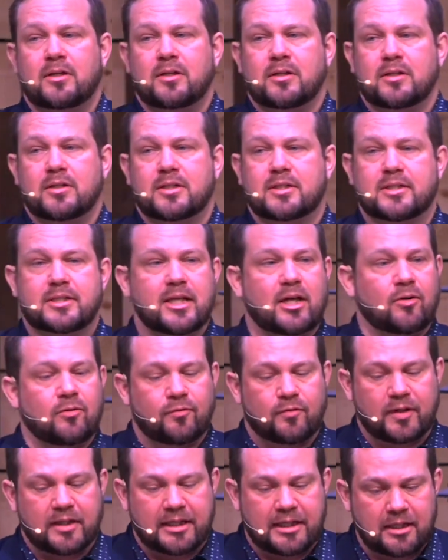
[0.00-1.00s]

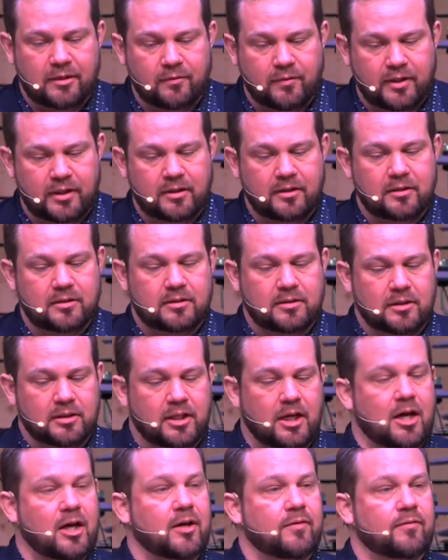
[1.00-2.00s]
self-giving
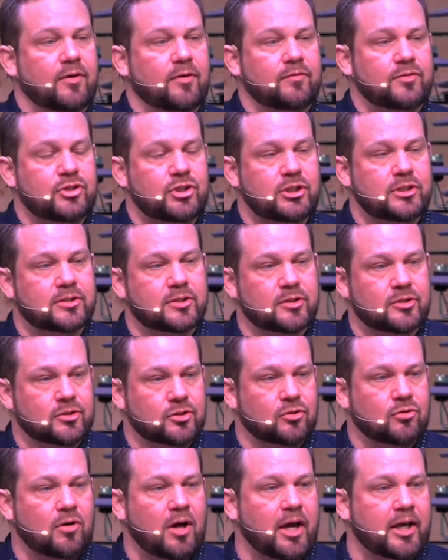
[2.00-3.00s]
love of Jesus
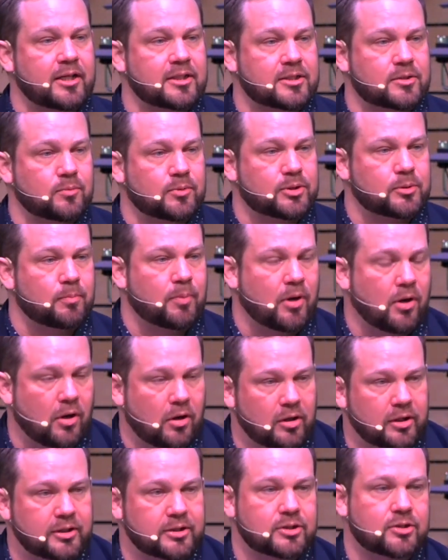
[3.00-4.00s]
Christ, which
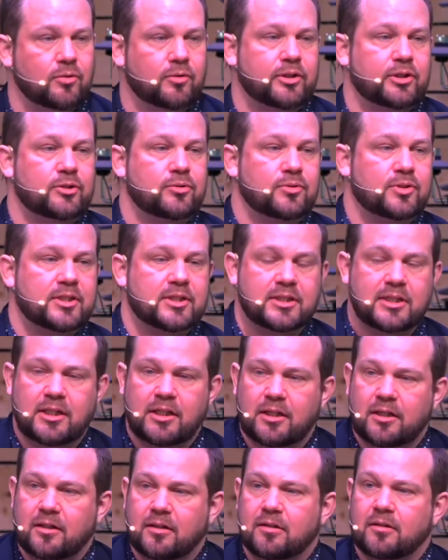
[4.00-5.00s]
Paul is going to
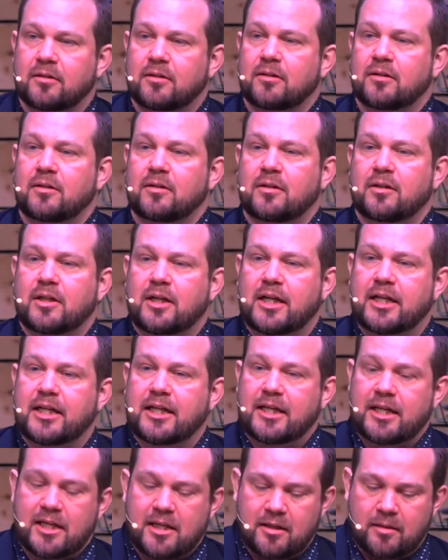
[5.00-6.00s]
sing in a
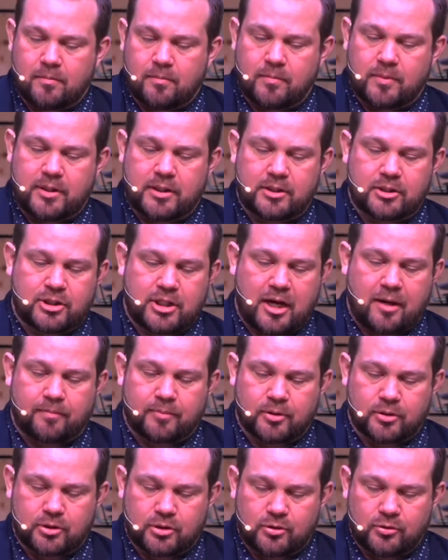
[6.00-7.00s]
hymn in
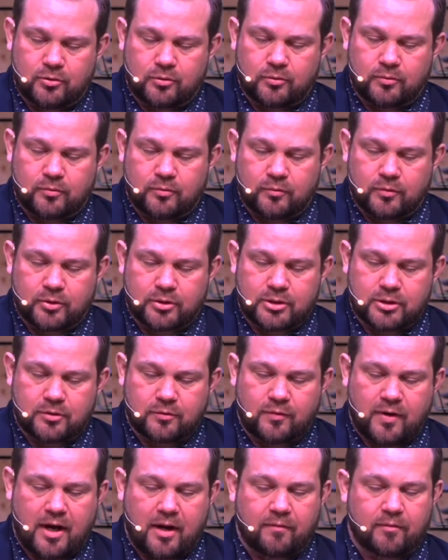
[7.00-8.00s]
chapter two, verses
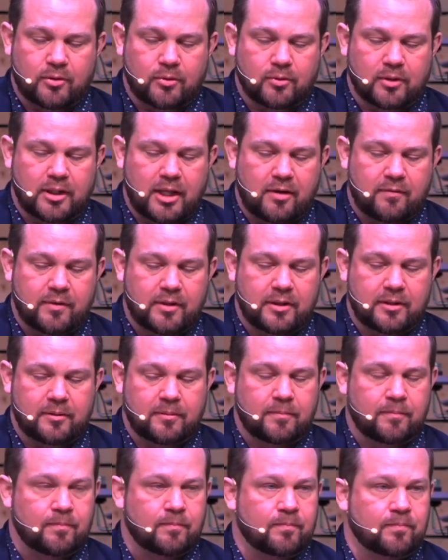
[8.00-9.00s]
five through eleven.
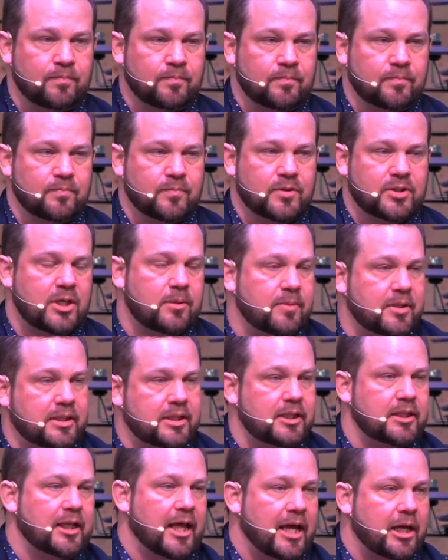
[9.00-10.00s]

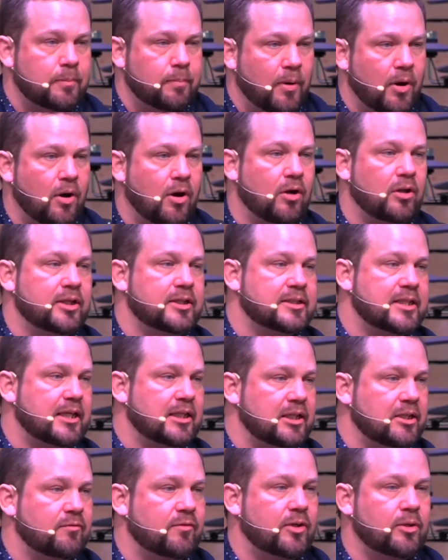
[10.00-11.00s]
Timothy, like Paul, is a
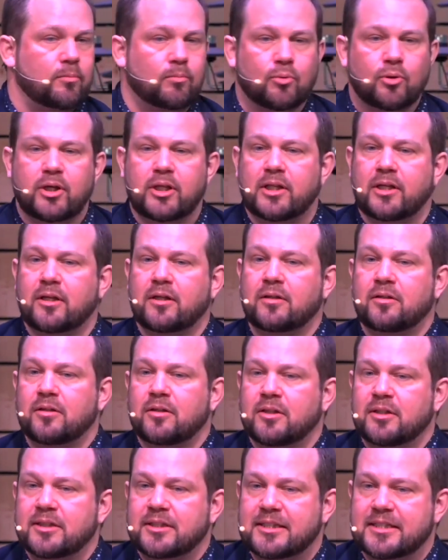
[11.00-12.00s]
living, breathing
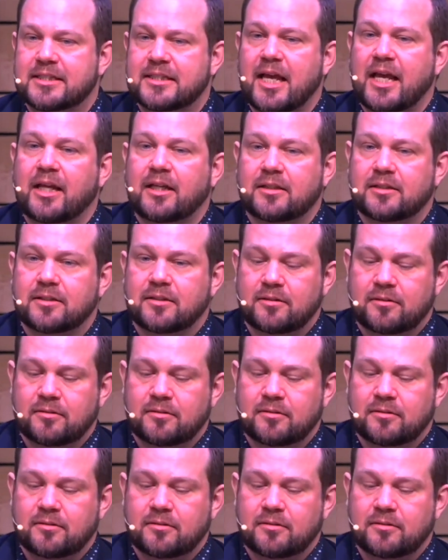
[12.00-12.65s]
saint.